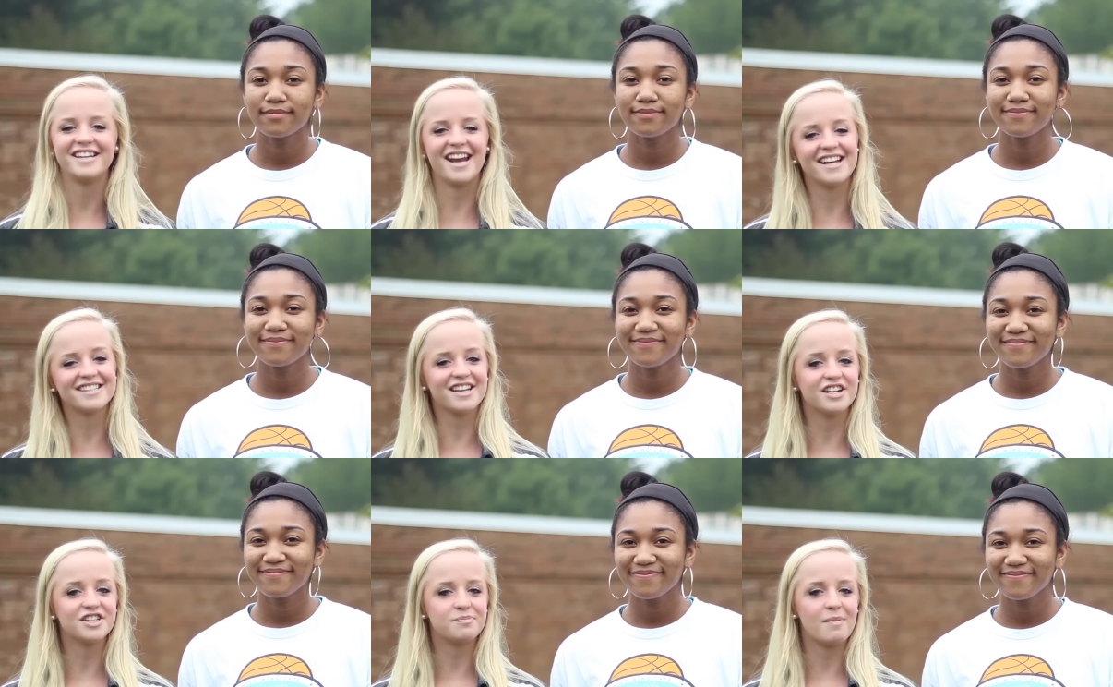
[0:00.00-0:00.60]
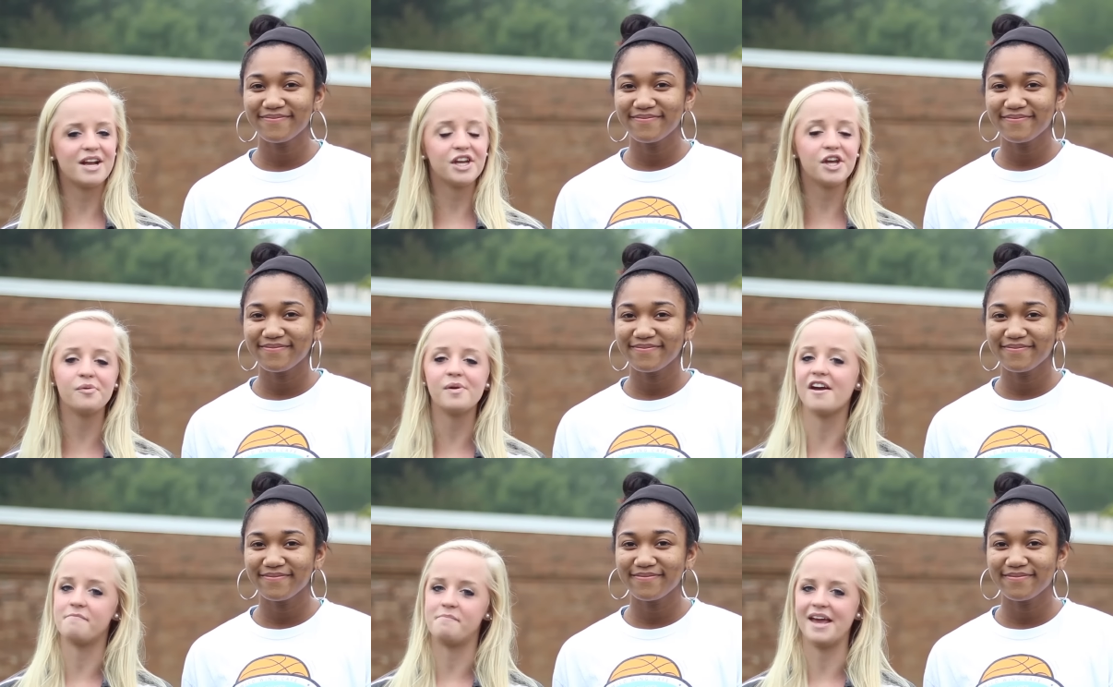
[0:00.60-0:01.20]
Speaker 1: Today's lunch menu,
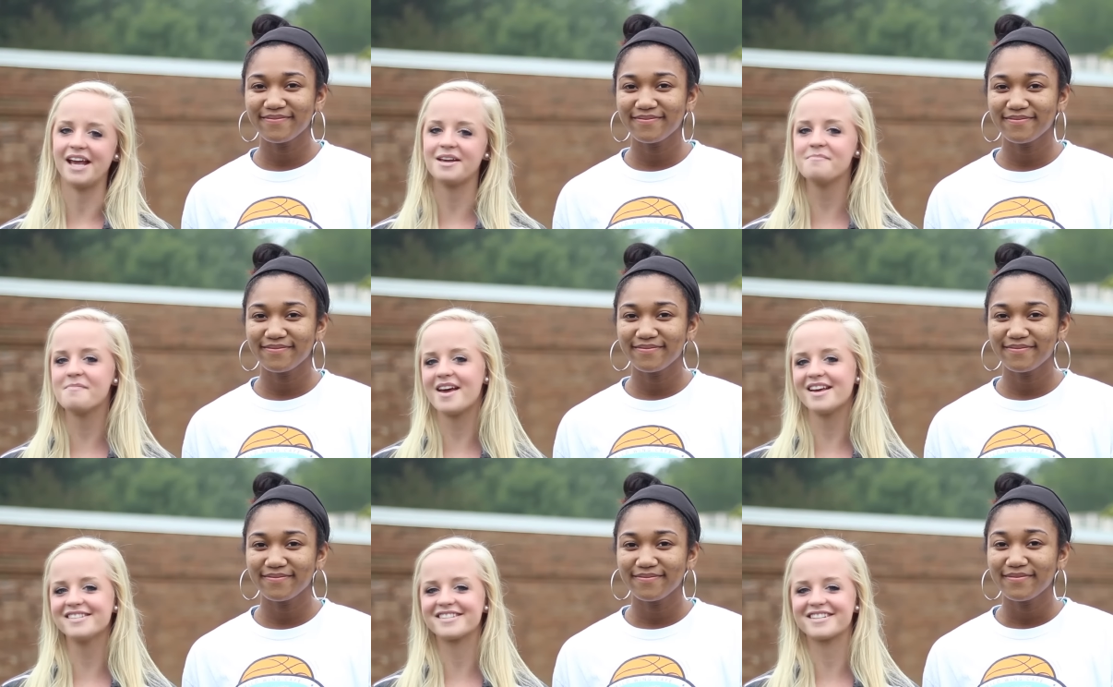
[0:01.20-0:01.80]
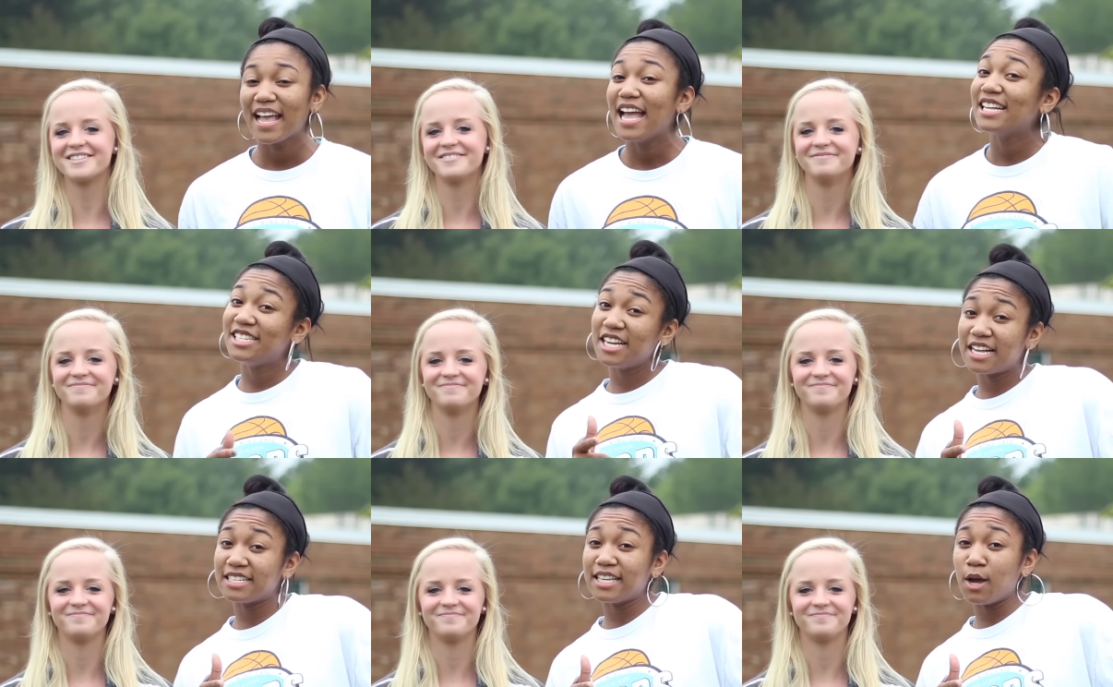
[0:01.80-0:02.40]
we have bacon bisque,
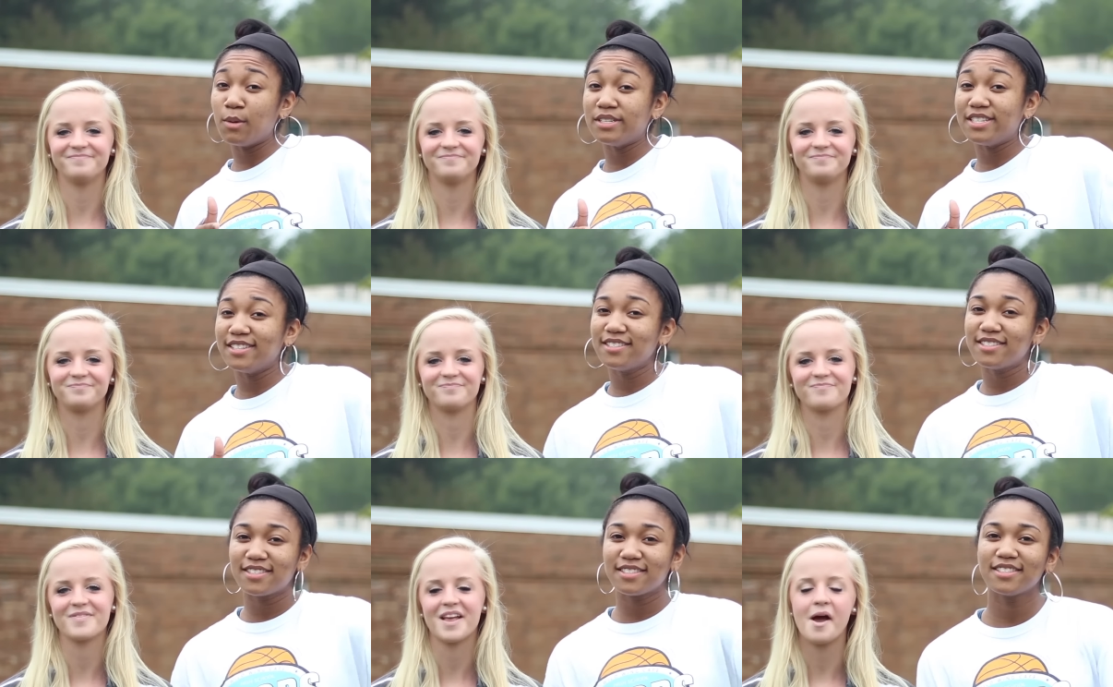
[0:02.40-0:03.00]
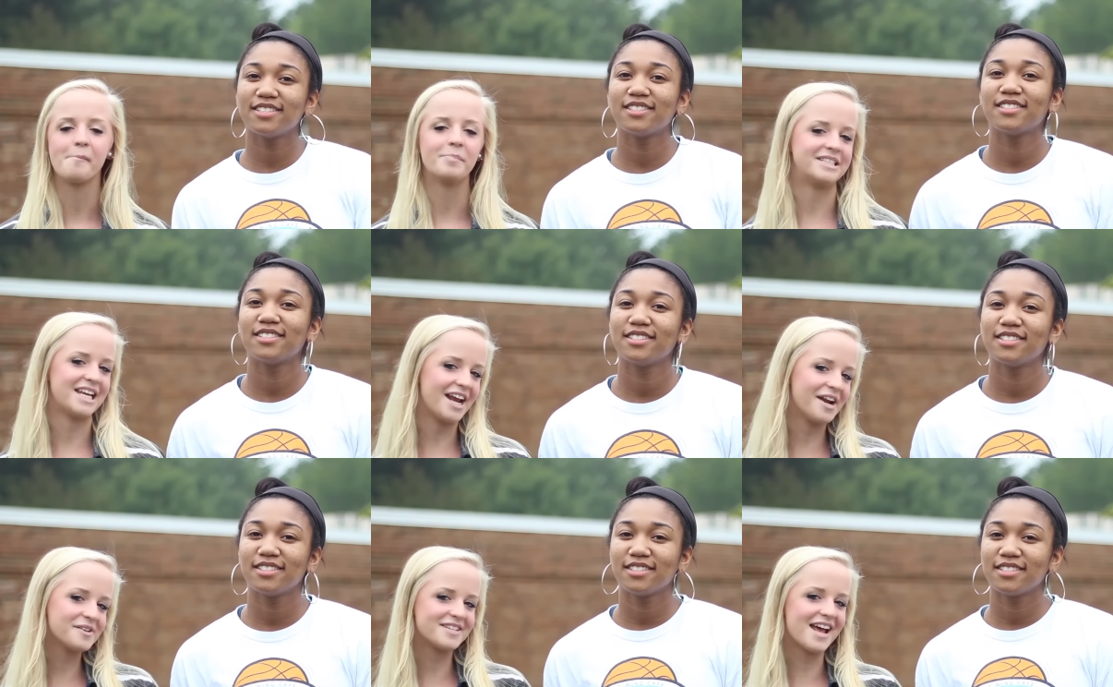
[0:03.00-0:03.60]
Speaker 2: chicken sandwiches,
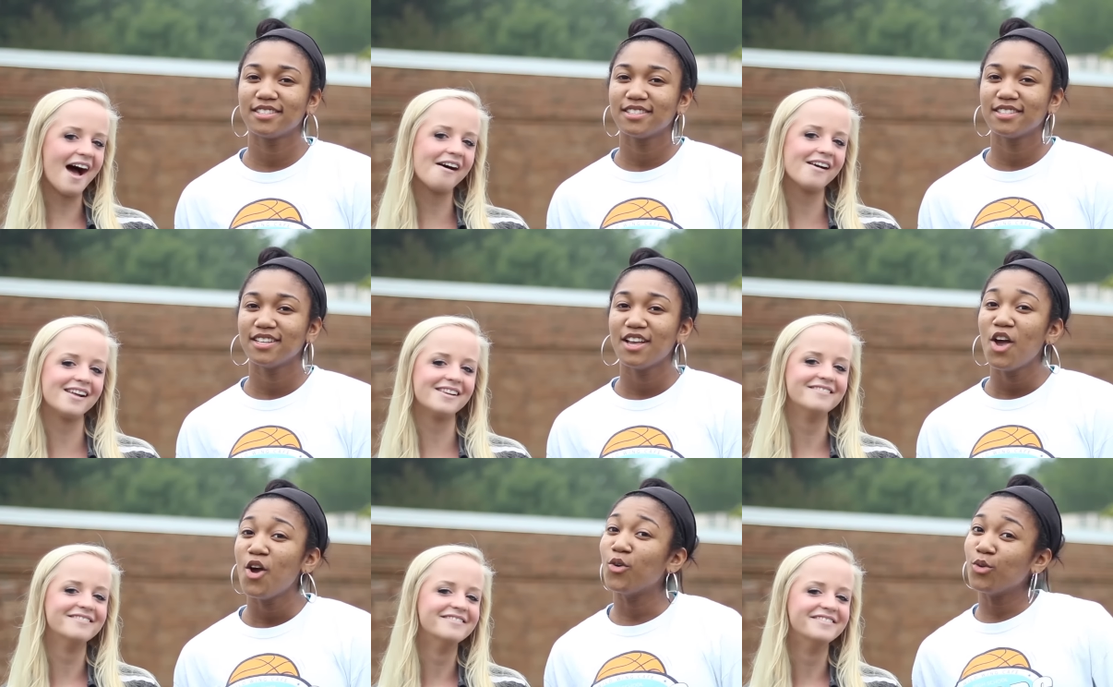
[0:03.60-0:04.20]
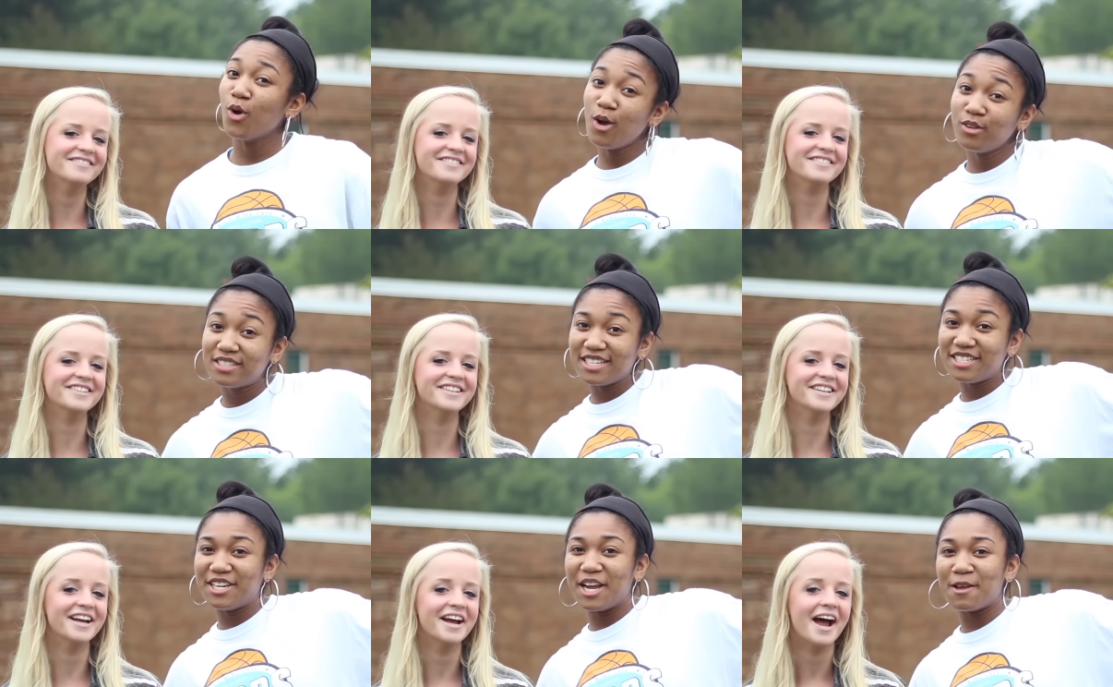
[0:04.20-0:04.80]
Speaker 1: potato salad,
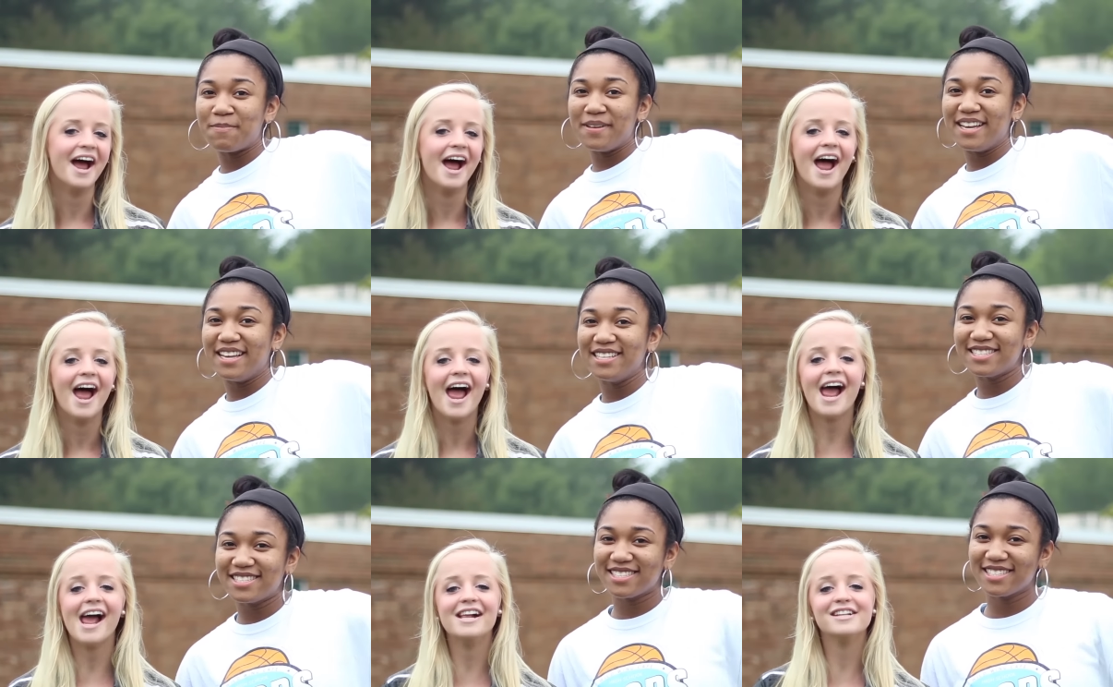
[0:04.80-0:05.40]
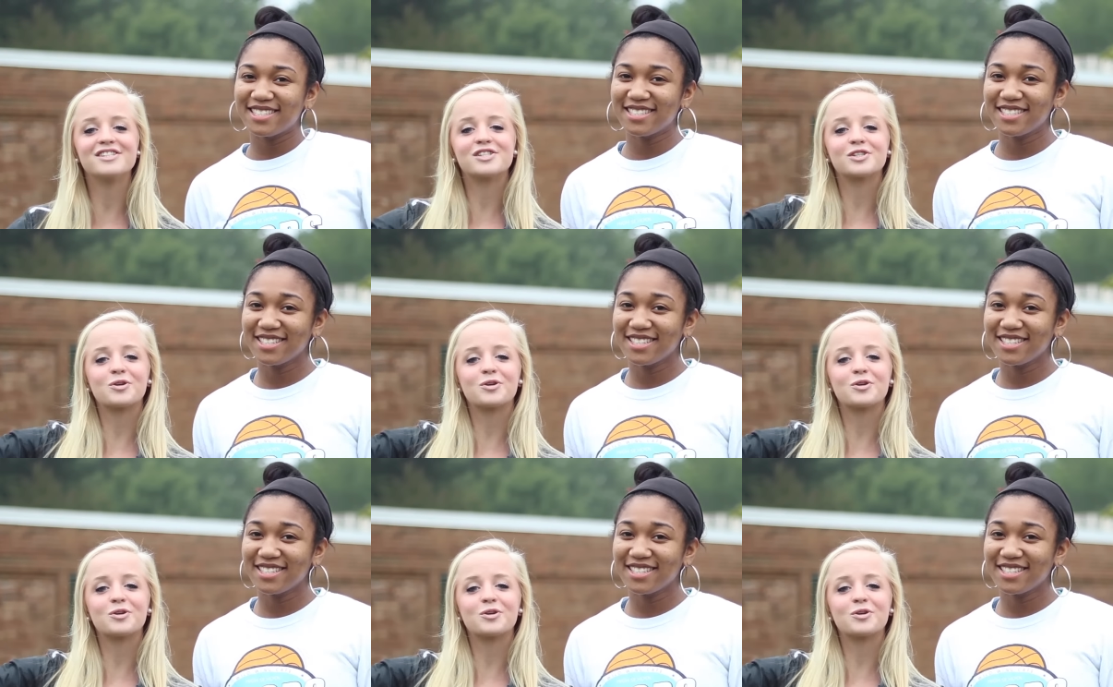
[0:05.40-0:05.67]
Speaker 2: roasted chickpeas,
Speaker 1: and